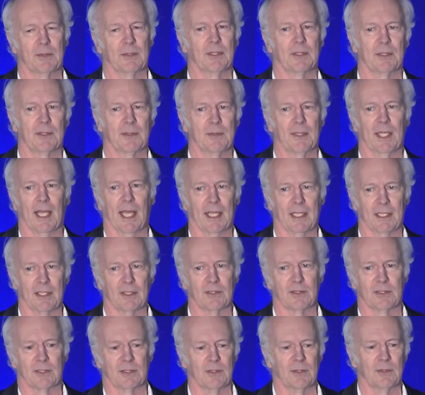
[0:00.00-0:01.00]
to do that. You
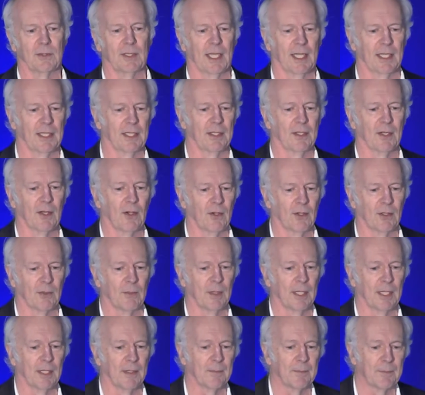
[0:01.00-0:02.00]
should do that in
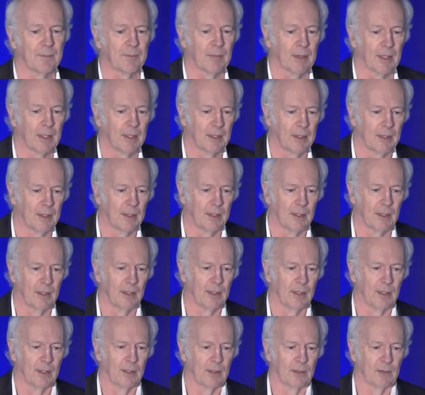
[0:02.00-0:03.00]
hardware.
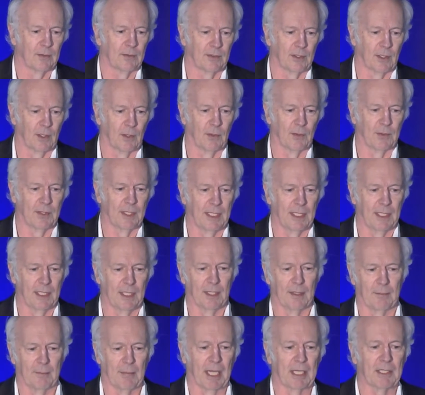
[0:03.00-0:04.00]
So the
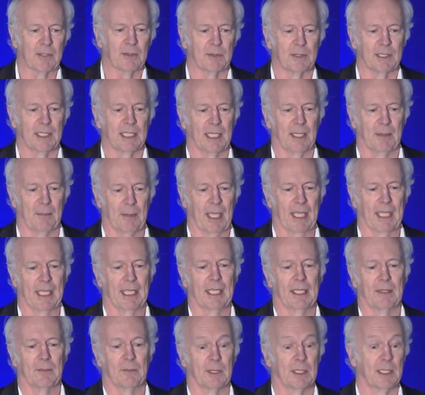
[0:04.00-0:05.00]
uh, micro DMA
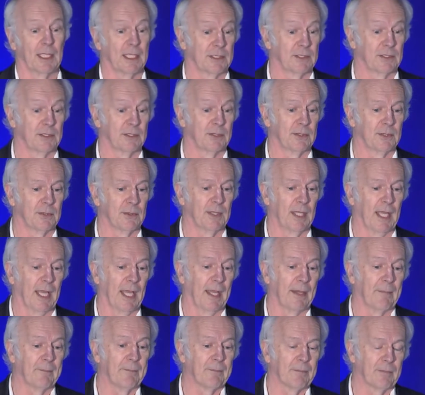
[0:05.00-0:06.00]
here will let you do
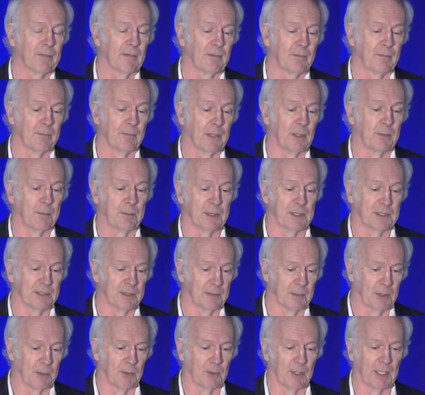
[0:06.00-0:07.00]
that. Pulp
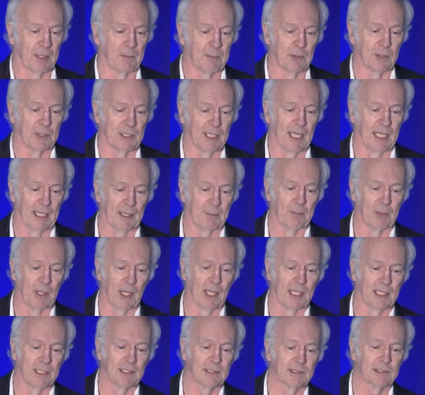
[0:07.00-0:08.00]
already put that in
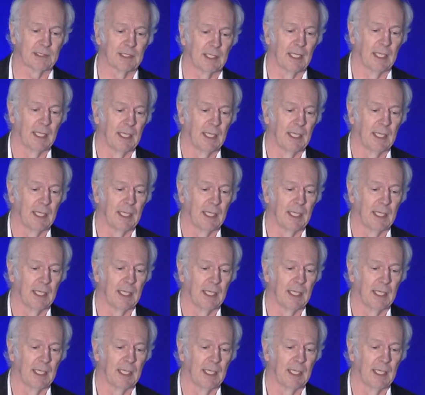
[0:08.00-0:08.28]
place.